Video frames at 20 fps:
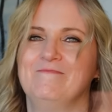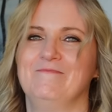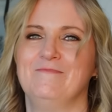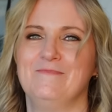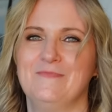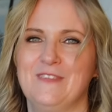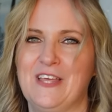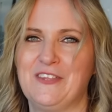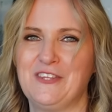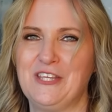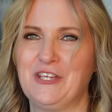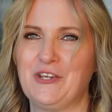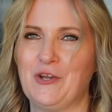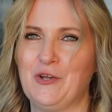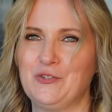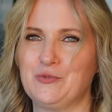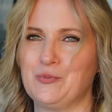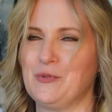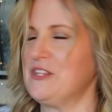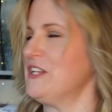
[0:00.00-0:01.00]
Nothing
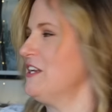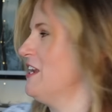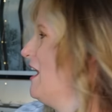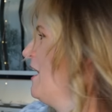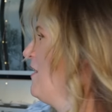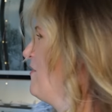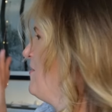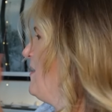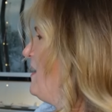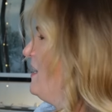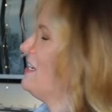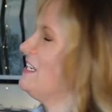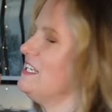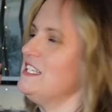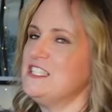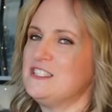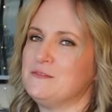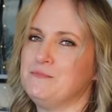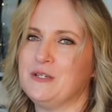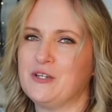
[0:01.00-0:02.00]
goes with it. And I think it
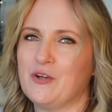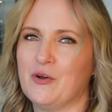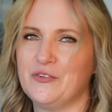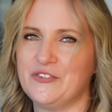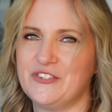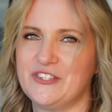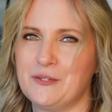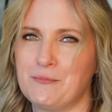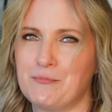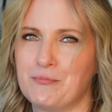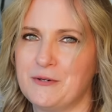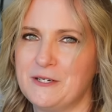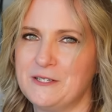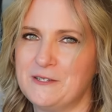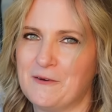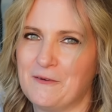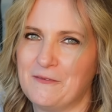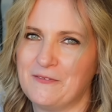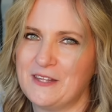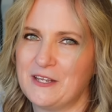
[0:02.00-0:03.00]
is because of the print
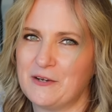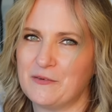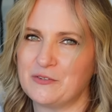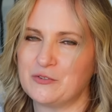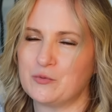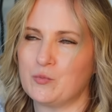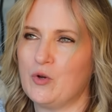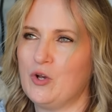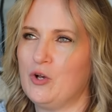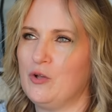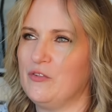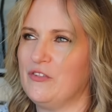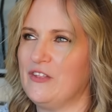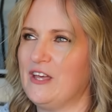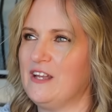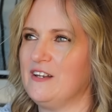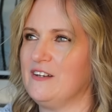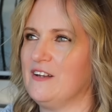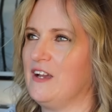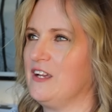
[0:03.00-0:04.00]
on there as well
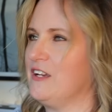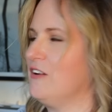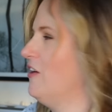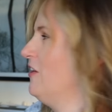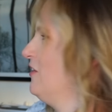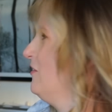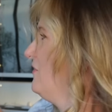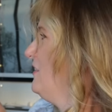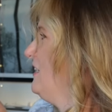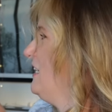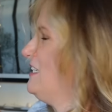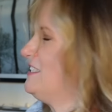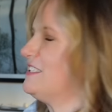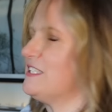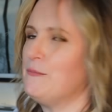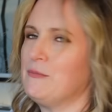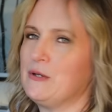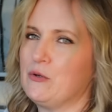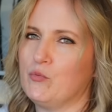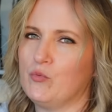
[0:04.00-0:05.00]
that I kind of need
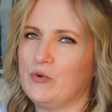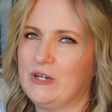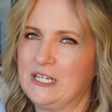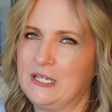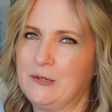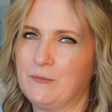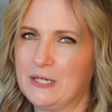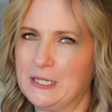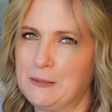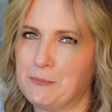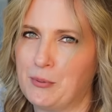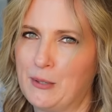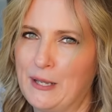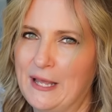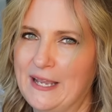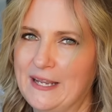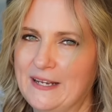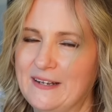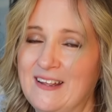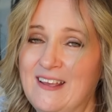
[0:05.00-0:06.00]
something really, really
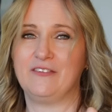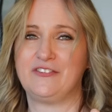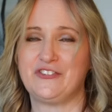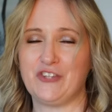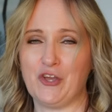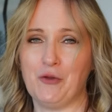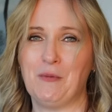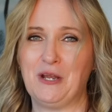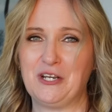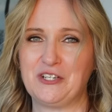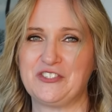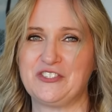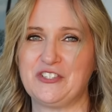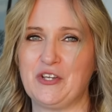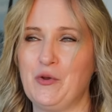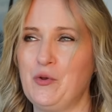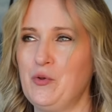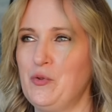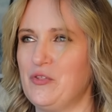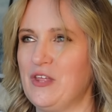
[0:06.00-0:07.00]
plain. So much
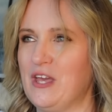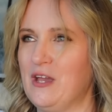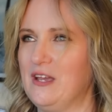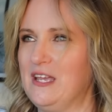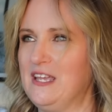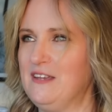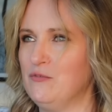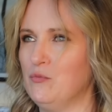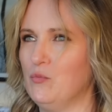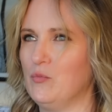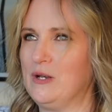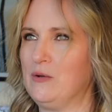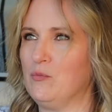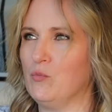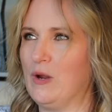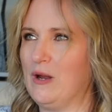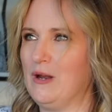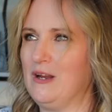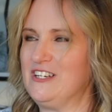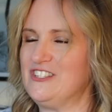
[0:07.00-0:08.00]
so that even when
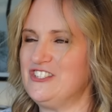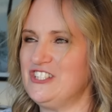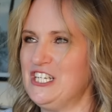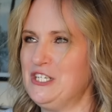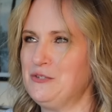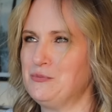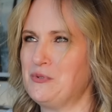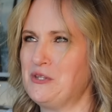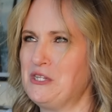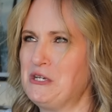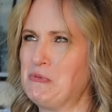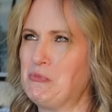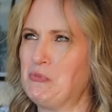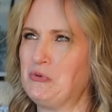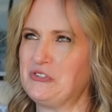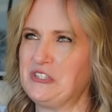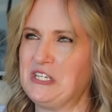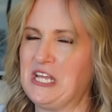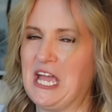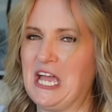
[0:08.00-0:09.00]
wearing jeans with it,
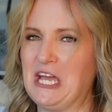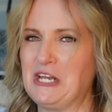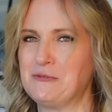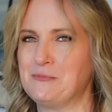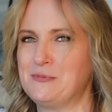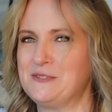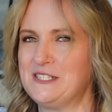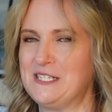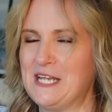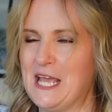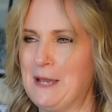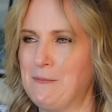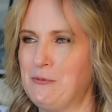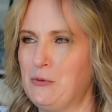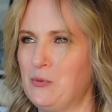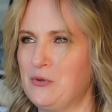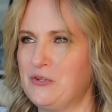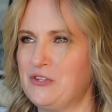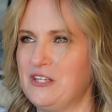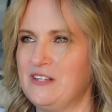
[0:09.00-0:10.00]
wasn't 100%
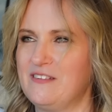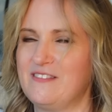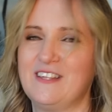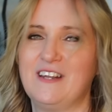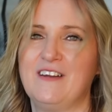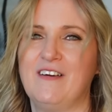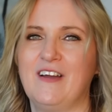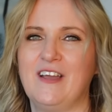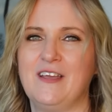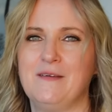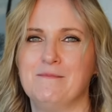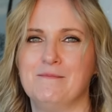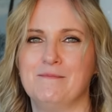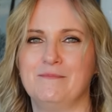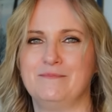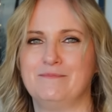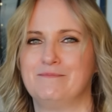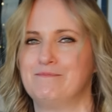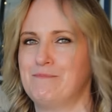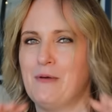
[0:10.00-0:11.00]
happy with it, that I
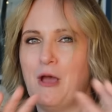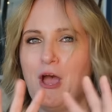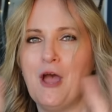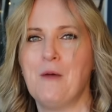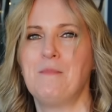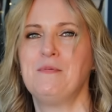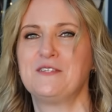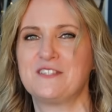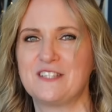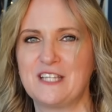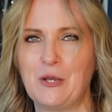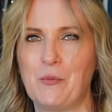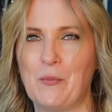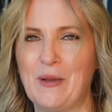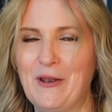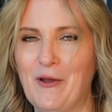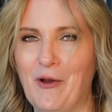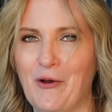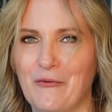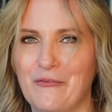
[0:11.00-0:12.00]
purposely
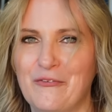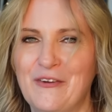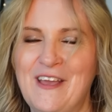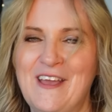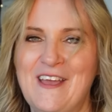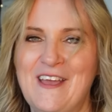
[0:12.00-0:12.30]
went off